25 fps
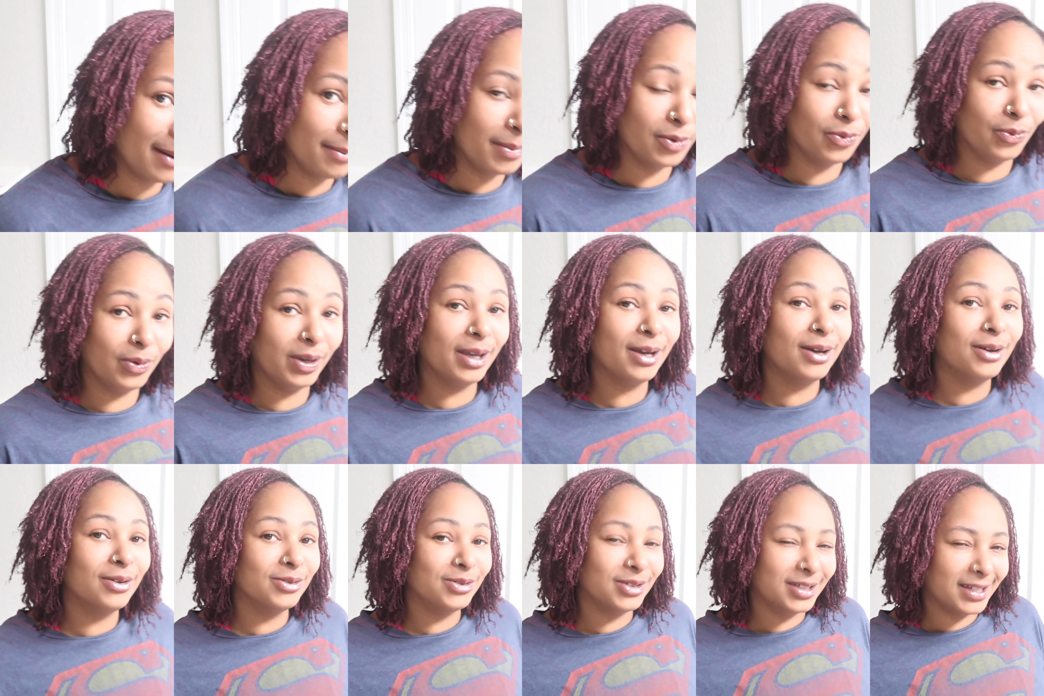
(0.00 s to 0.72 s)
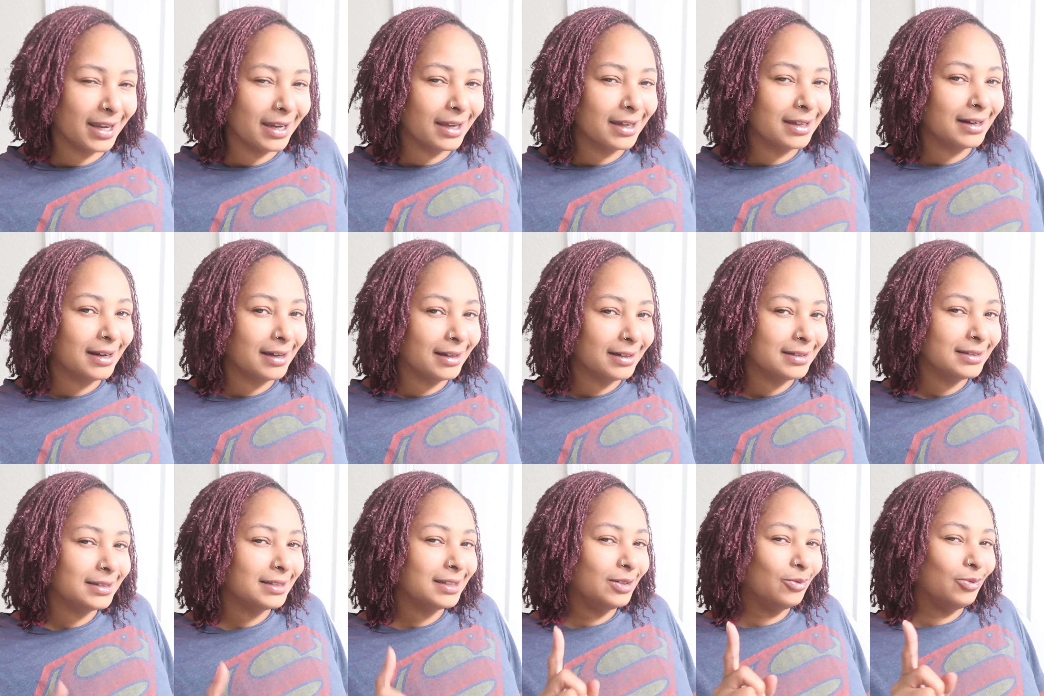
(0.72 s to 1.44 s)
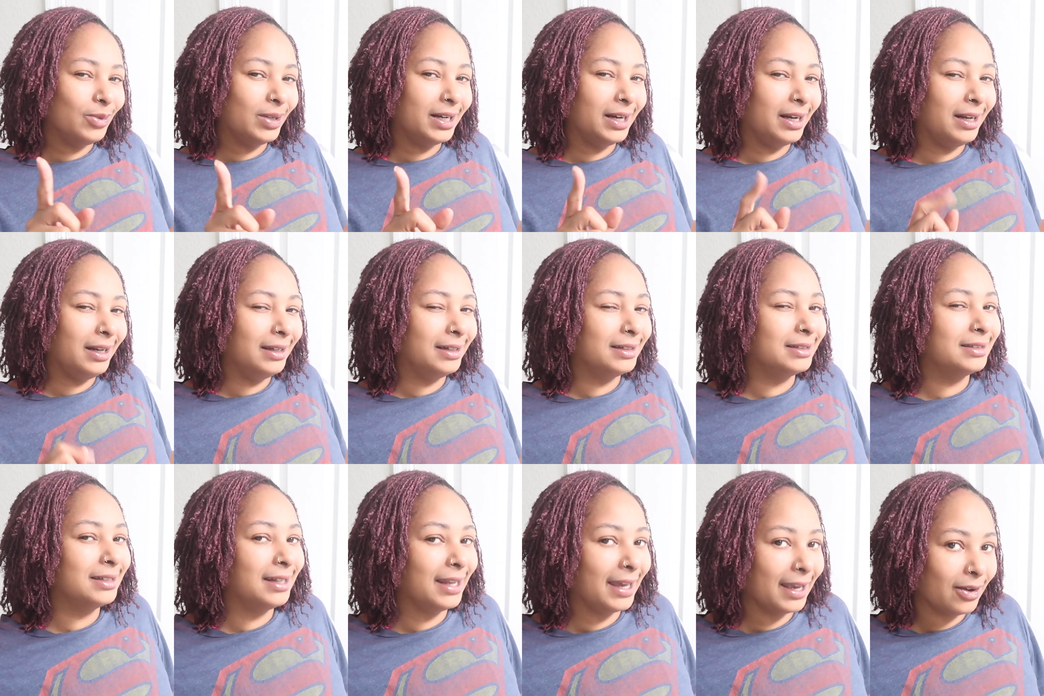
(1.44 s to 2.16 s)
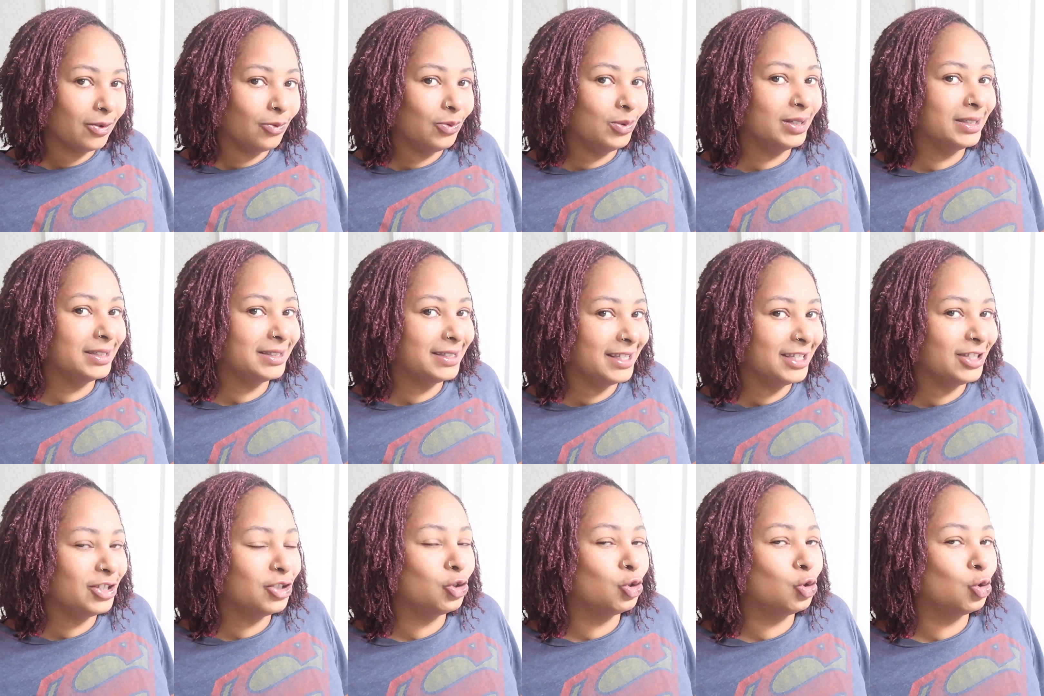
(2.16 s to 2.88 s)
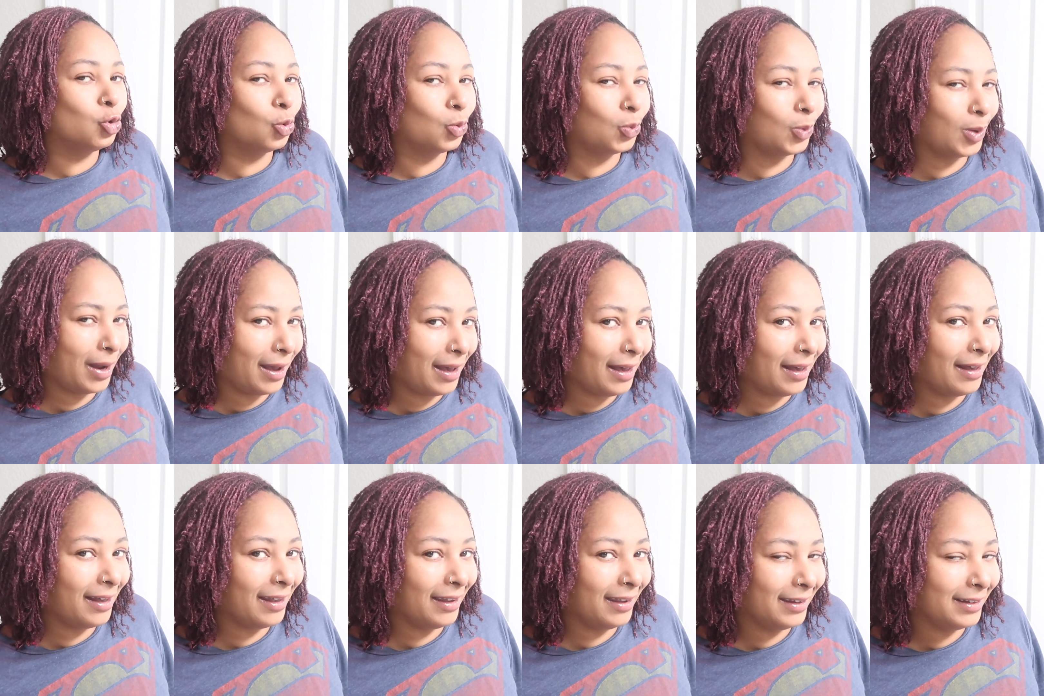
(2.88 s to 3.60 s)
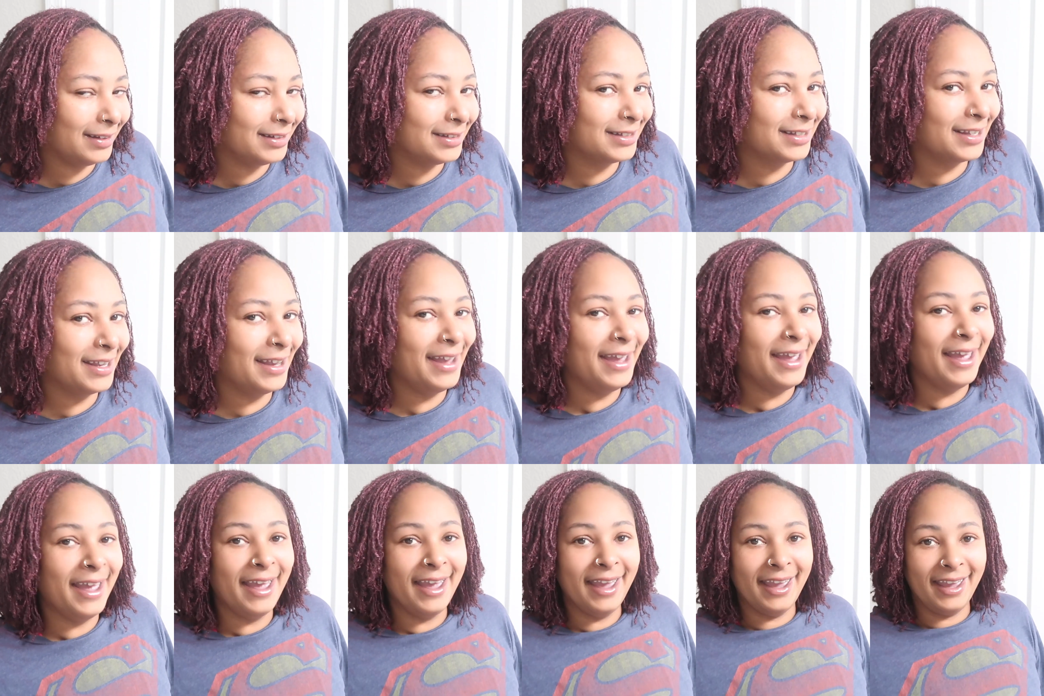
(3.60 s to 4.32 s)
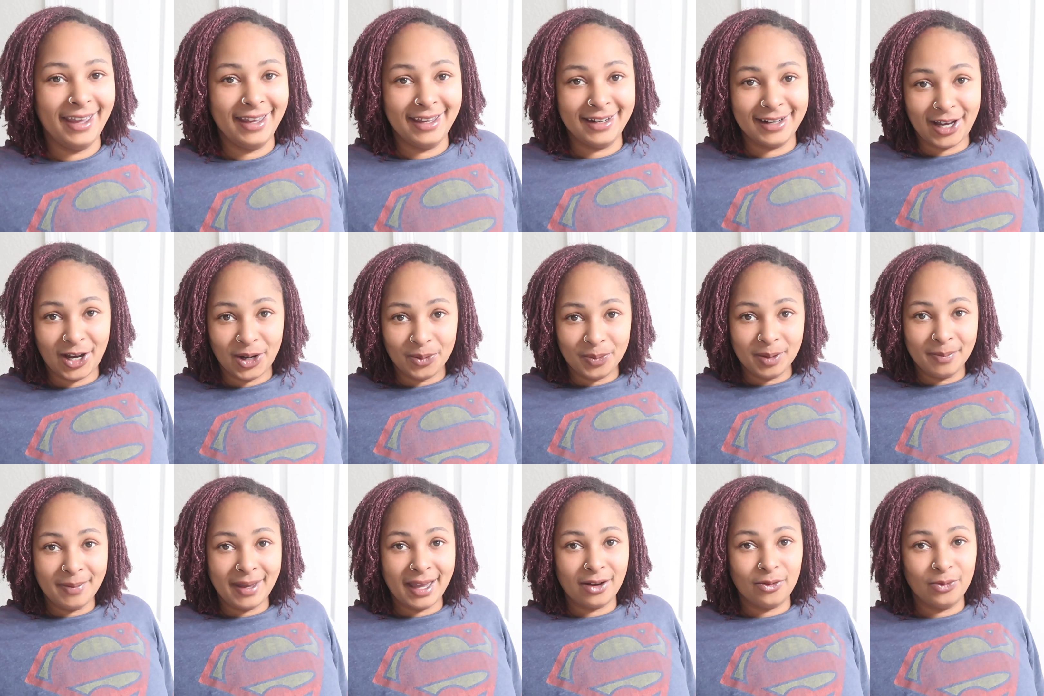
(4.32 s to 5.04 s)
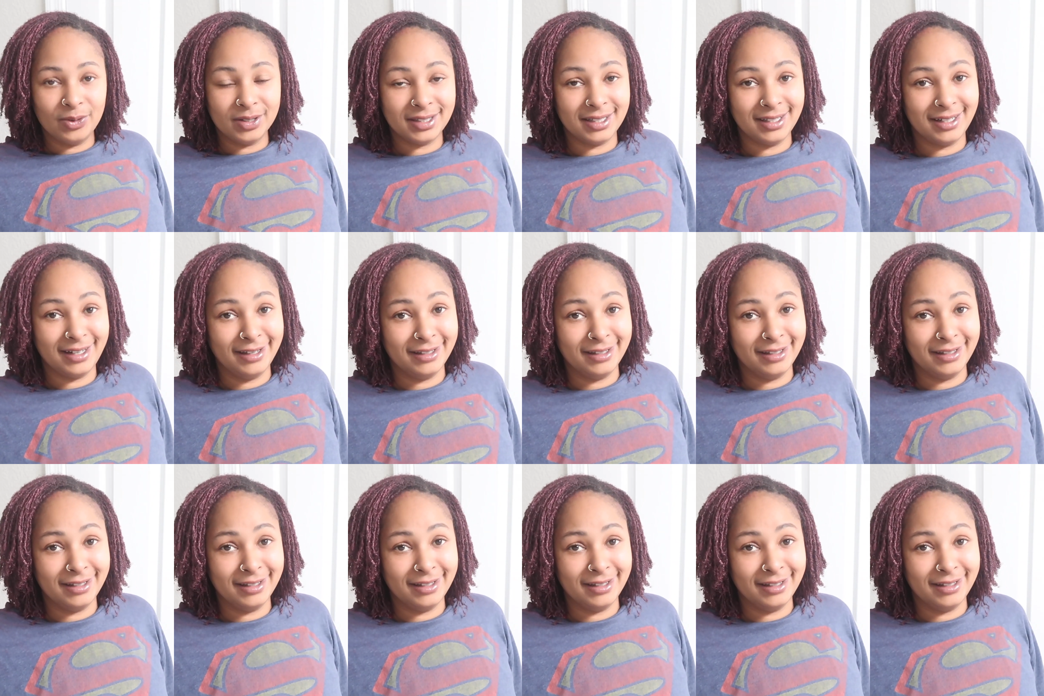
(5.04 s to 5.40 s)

But we gonna check it out and see what it looks like once it's dry. And I'll be back once it